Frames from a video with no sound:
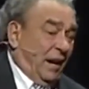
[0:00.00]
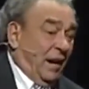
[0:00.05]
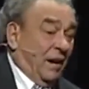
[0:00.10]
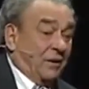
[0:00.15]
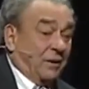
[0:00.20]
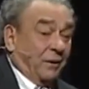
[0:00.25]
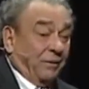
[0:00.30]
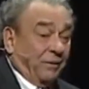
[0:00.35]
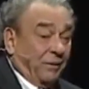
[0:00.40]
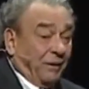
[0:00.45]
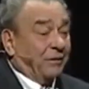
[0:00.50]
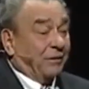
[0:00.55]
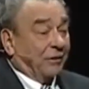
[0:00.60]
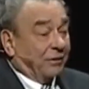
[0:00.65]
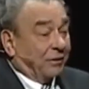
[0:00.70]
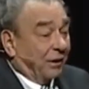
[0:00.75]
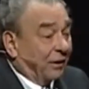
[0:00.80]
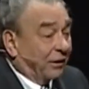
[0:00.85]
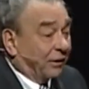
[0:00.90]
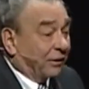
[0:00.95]
as a
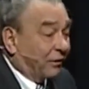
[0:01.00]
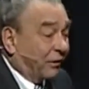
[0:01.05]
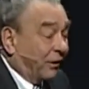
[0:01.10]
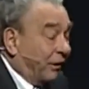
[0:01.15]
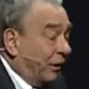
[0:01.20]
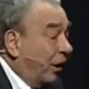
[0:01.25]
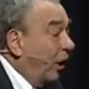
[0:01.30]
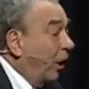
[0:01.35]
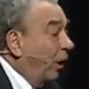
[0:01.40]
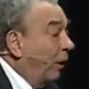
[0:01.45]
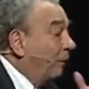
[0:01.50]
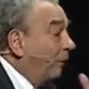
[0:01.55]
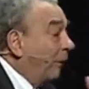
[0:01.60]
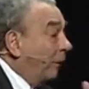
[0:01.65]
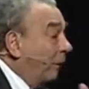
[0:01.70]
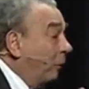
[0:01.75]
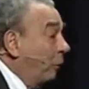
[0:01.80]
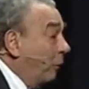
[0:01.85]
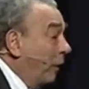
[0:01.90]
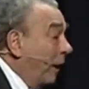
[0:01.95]
physicist, the
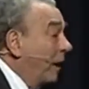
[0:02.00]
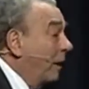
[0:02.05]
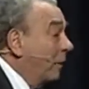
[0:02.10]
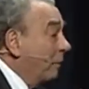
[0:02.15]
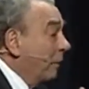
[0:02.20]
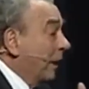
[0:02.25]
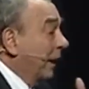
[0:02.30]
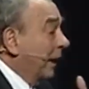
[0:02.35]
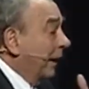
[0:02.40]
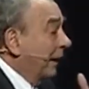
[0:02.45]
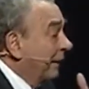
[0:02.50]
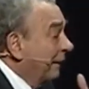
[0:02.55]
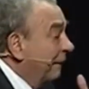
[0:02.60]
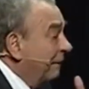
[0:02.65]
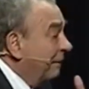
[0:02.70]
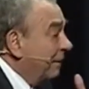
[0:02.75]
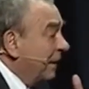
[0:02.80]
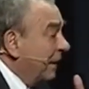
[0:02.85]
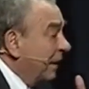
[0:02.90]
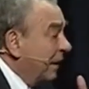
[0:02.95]
overwhelming
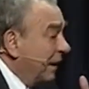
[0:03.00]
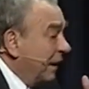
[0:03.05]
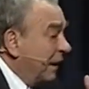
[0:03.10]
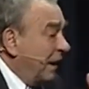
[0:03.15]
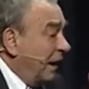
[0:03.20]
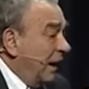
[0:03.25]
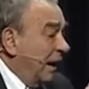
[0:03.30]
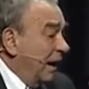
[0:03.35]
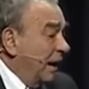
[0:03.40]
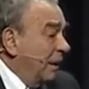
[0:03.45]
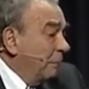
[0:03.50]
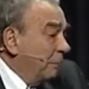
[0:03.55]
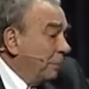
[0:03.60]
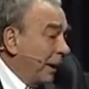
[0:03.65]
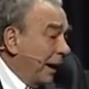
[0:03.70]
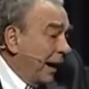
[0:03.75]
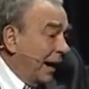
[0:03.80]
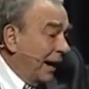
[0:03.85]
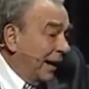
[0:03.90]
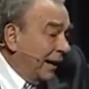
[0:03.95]

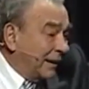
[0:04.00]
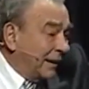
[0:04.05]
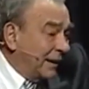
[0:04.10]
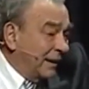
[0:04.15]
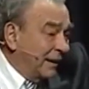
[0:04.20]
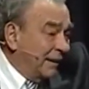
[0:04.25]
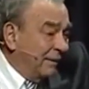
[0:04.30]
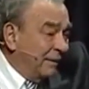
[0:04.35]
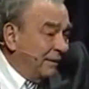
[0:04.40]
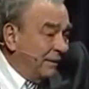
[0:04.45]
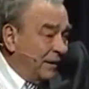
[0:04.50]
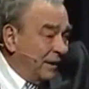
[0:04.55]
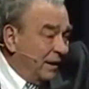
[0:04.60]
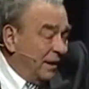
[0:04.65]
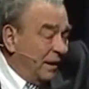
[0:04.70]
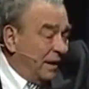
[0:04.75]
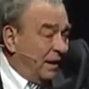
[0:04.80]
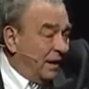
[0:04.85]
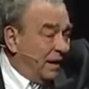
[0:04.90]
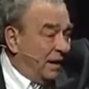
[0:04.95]
impact
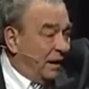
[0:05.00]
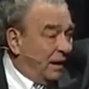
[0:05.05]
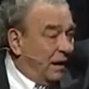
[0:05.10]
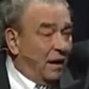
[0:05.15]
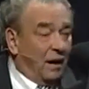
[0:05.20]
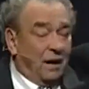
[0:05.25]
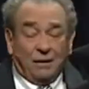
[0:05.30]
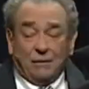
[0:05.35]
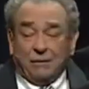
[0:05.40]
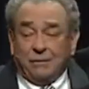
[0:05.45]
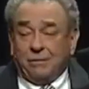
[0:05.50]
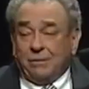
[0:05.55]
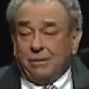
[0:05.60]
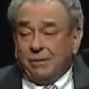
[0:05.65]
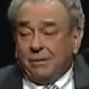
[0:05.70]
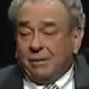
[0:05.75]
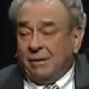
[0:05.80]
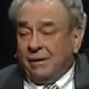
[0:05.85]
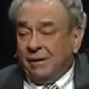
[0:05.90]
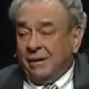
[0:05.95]
of
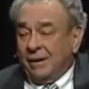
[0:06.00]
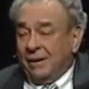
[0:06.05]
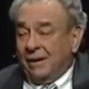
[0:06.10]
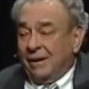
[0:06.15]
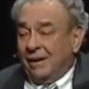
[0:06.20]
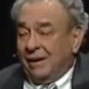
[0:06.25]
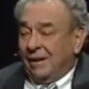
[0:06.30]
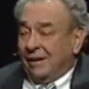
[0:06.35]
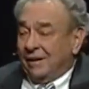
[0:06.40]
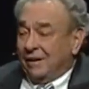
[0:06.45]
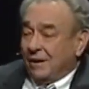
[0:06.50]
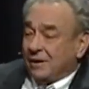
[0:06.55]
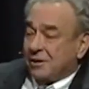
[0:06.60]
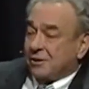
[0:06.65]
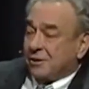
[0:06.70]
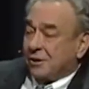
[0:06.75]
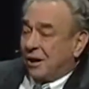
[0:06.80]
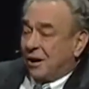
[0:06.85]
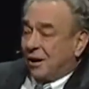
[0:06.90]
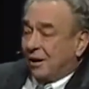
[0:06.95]
the
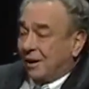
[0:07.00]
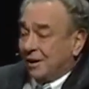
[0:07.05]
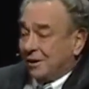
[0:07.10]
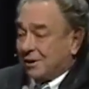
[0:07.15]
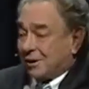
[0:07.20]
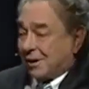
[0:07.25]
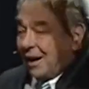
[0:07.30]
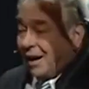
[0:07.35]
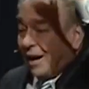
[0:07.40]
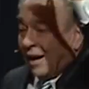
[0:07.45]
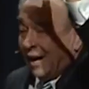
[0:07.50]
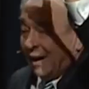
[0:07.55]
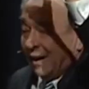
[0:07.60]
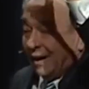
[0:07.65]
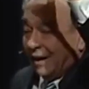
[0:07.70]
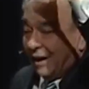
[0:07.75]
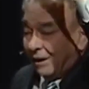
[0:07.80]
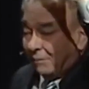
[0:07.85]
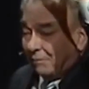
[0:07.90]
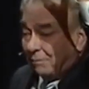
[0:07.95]
starry
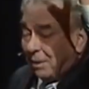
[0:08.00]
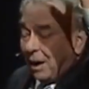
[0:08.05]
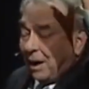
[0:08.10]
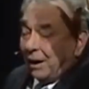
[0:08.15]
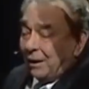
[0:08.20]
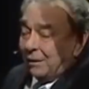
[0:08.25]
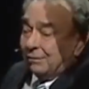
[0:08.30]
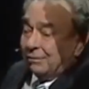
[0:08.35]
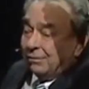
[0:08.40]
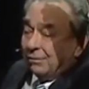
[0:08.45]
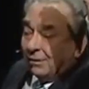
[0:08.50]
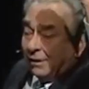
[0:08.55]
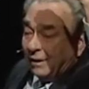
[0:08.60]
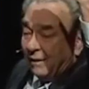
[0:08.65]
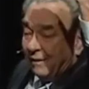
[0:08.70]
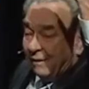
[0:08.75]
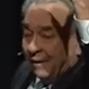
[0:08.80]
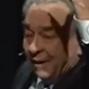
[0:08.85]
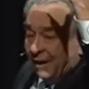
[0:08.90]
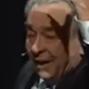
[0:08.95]
sky above
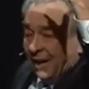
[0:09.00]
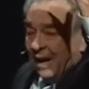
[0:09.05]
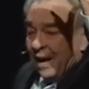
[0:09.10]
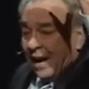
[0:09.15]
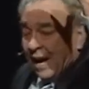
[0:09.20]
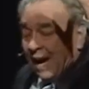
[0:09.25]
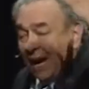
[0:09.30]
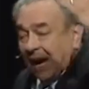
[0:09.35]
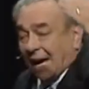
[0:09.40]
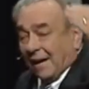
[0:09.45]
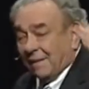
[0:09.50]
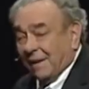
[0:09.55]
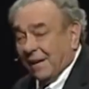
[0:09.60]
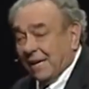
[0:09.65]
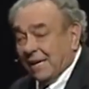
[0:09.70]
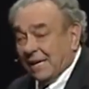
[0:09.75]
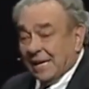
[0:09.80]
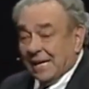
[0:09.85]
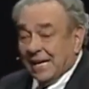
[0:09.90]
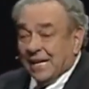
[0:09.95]
and
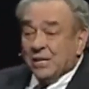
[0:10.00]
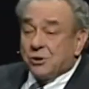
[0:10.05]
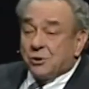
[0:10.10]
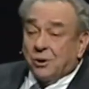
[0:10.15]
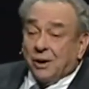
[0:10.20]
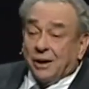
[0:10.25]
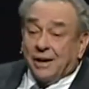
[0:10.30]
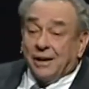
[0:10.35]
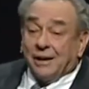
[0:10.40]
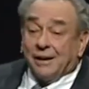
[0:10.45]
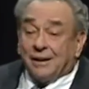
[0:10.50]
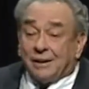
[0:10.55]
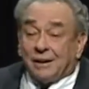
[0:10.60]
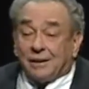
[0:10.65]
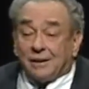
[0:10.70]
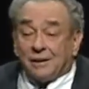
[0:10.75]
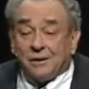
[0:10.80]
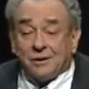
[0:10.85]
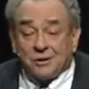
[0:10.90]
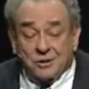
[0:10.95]
the intricate
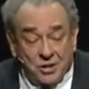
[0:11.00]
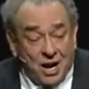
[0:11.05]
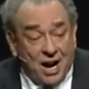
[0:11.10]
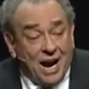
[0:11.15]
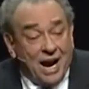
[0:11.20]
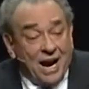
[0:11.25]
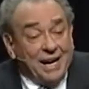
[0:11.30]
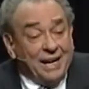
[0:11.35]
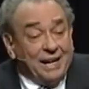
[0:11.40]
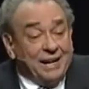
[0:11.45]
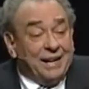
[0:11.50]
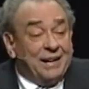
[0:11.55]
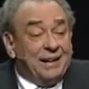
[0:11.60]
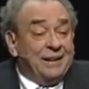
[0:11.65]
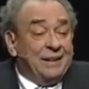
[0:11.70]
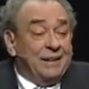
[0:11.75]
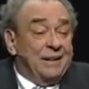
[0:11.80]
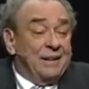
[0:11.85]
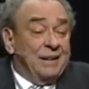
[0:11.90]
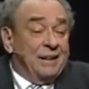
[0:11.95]
design
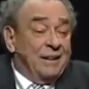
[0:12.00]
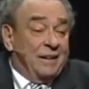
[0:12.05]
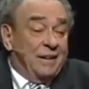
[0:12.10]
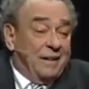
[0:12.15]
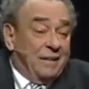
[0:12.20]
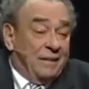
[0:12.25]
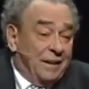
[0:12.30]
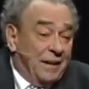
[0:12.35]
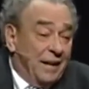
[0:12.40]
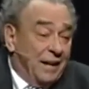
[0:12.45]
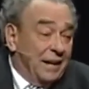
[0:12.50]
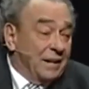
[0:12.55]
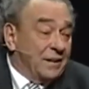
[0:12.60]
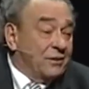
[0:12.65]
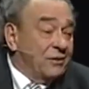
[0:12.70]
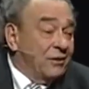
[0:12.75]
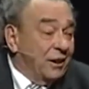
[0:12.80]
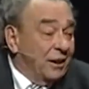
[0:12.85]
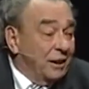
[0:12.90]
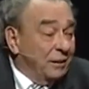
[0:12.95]
that it
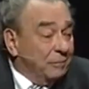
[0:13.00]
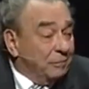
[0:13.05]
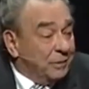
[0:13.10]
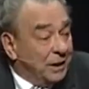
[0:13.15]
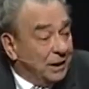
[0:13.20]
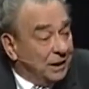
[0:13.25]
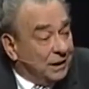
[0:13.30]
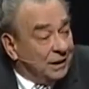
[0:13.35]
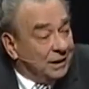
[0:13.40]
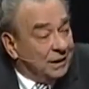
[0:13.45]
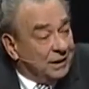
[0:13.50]
seemed